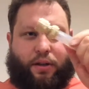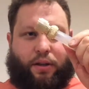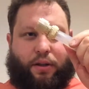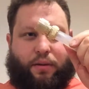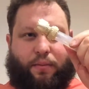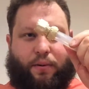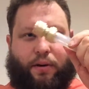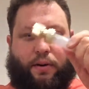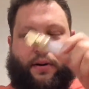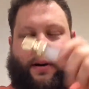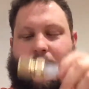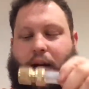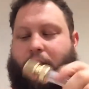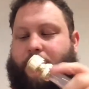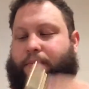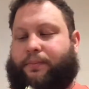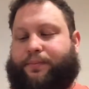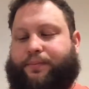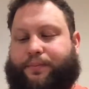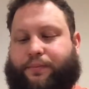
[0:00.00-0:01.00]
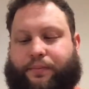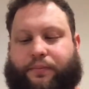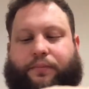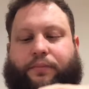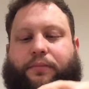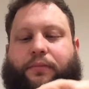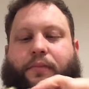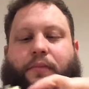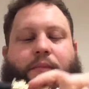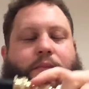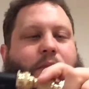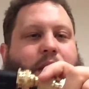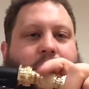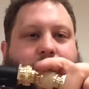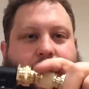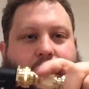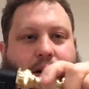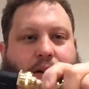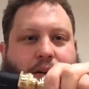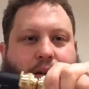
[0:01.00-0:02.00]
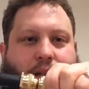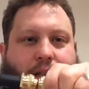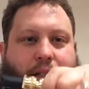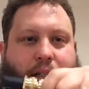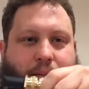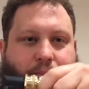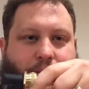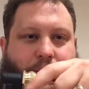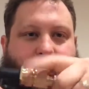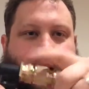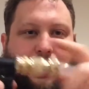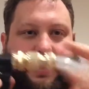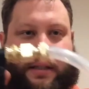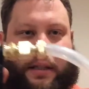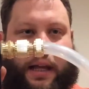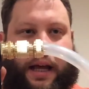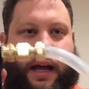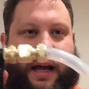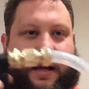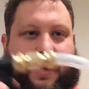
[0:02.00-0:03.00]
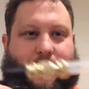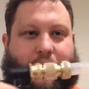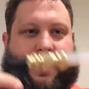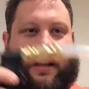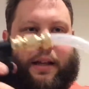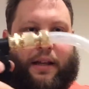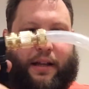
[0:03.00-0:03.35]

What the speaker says: on the brewery. So as simple as that.